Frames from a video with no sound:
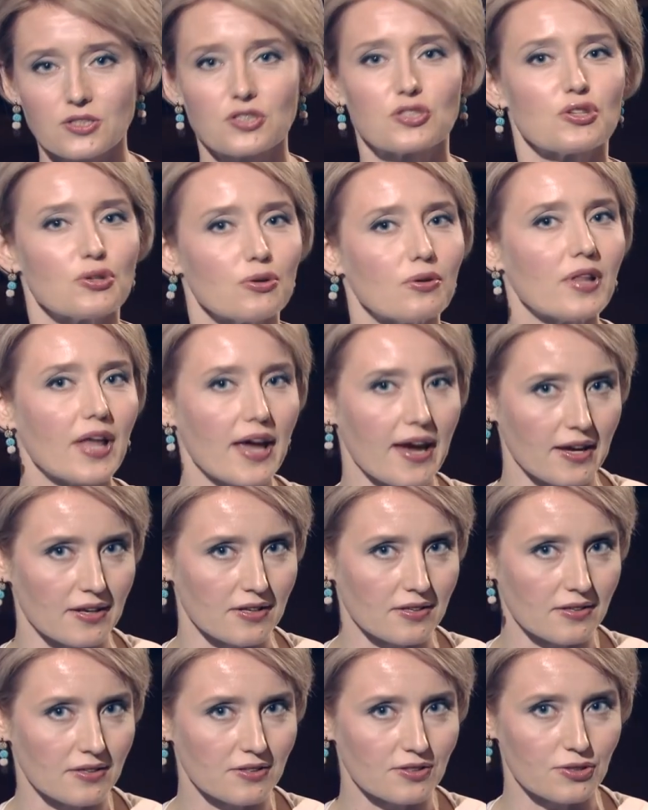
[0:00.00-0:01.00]
it too
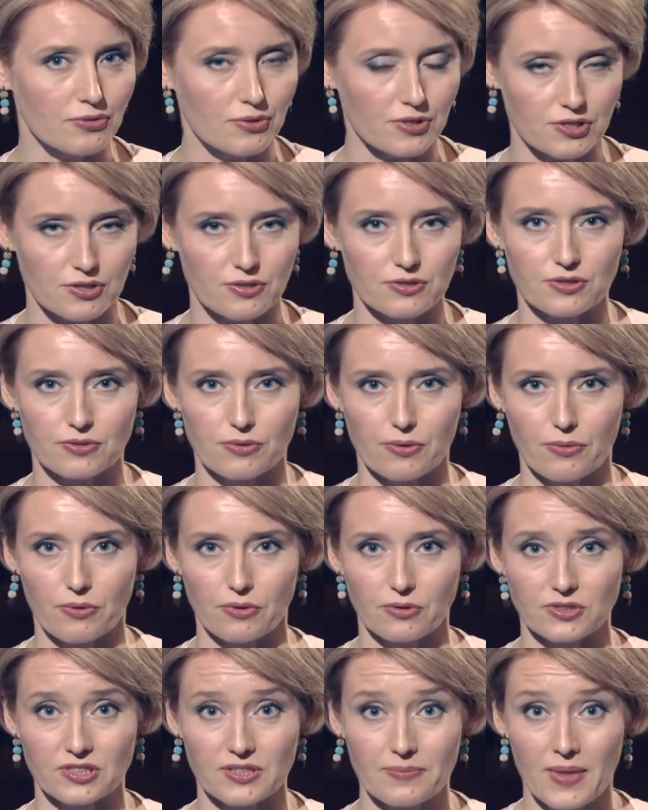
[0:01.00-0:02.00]
late to return to the
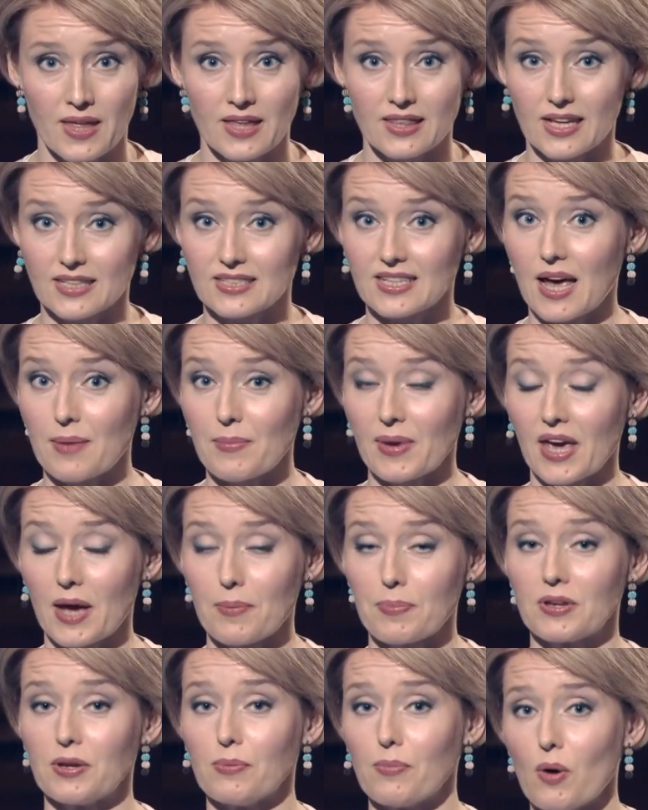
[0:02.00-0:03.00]
rules? That's coming
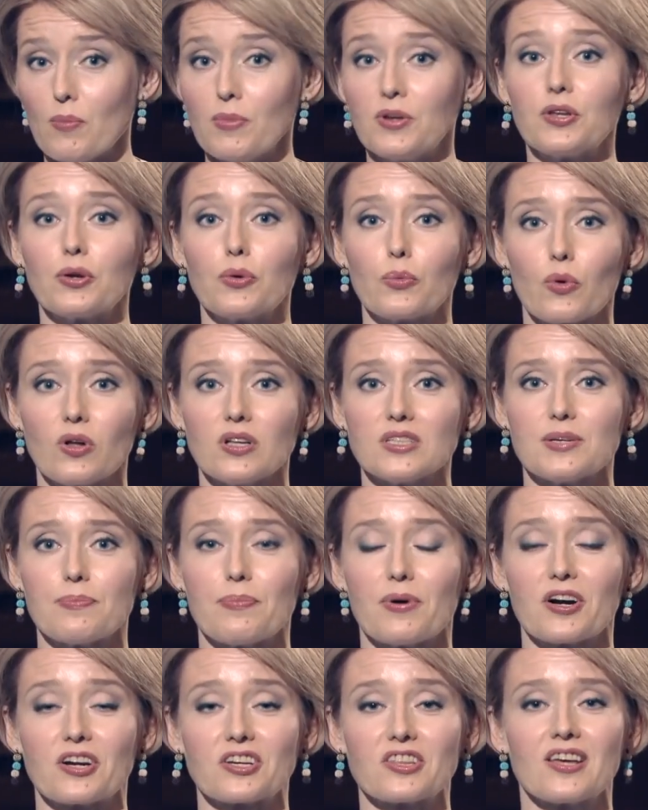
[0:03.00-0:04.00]
up in a moment on Worlds
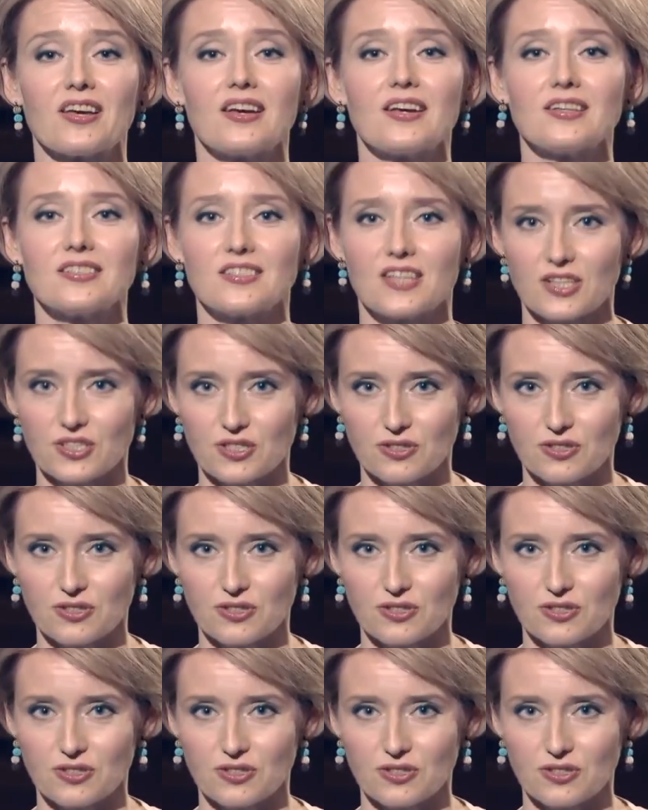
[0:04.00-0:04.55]
Apart. Stay